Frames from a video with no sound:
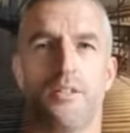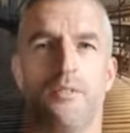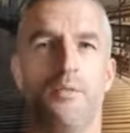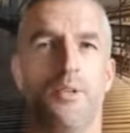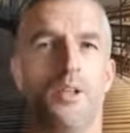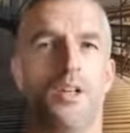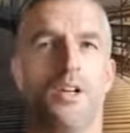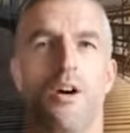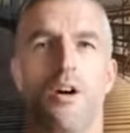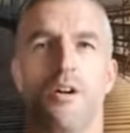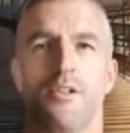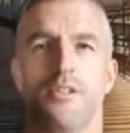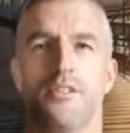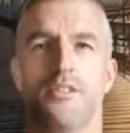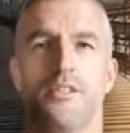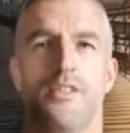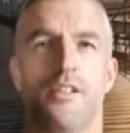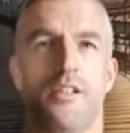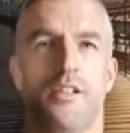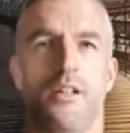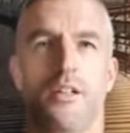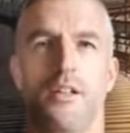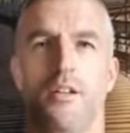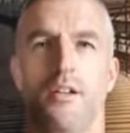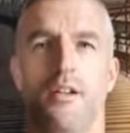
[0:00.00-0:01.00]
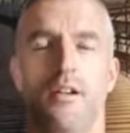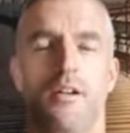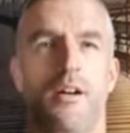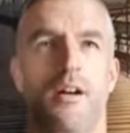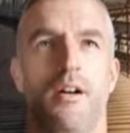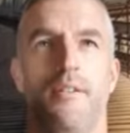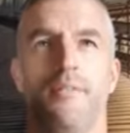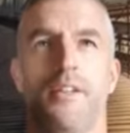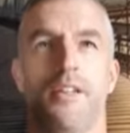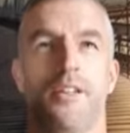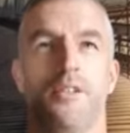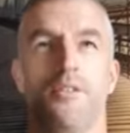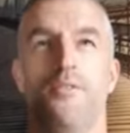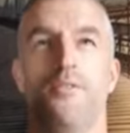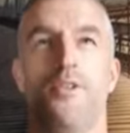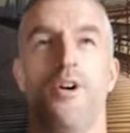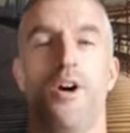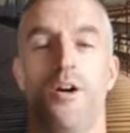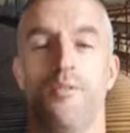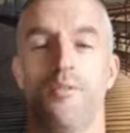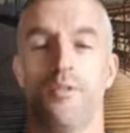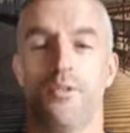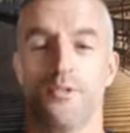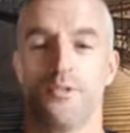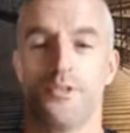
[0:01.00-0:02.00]
we got to, uh, I think there's
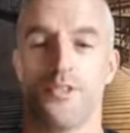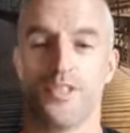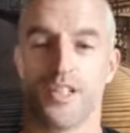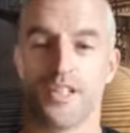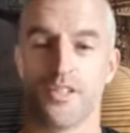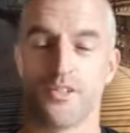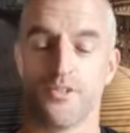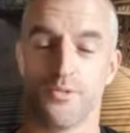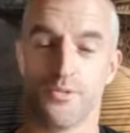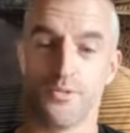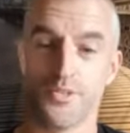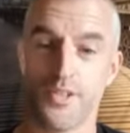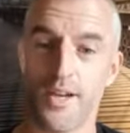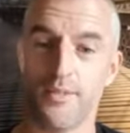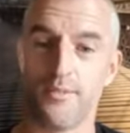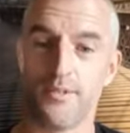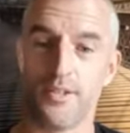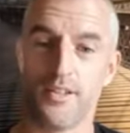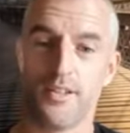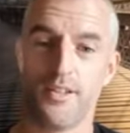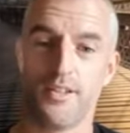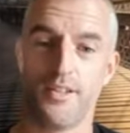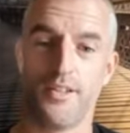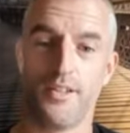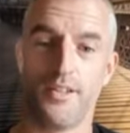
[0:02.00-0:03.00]
five or six or seven